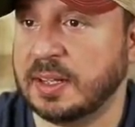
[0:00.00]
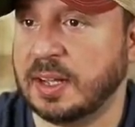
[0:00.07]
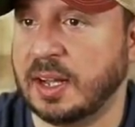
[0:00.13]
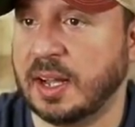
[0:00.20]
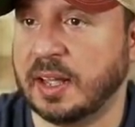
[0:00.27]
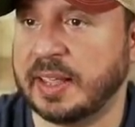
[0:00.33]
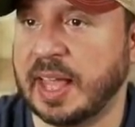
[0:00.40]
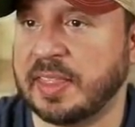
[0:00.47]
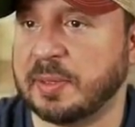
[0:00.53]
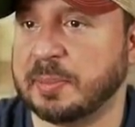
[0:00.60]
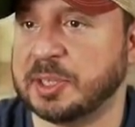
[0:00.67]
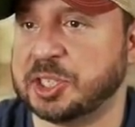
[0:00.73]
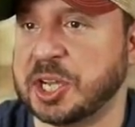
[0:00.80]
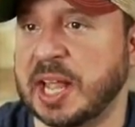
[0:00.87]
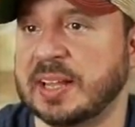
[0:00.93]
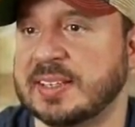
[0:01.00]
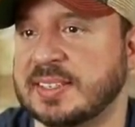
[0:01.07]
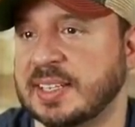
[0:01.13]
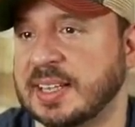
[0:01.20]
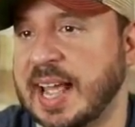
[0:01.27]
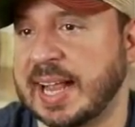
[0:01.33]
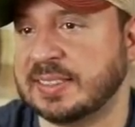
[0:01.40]
Uh, yeah, the Magellan's
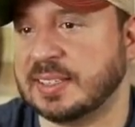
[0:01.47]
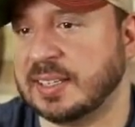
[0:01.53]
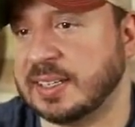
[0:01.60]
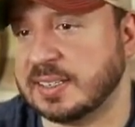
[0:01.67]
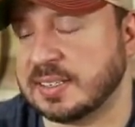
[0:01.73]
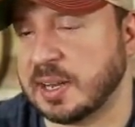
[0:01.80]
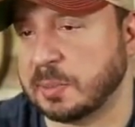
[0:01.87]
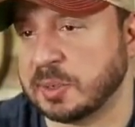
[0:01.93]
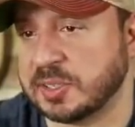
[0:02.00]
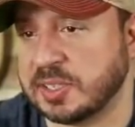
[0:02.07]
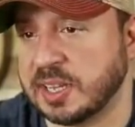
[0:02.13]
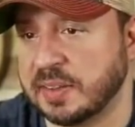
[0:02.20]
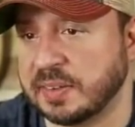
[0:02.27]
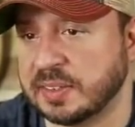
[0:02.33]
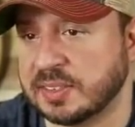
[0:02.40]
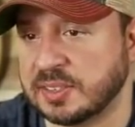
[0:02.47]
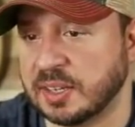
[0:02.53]
Atlantic is number seven.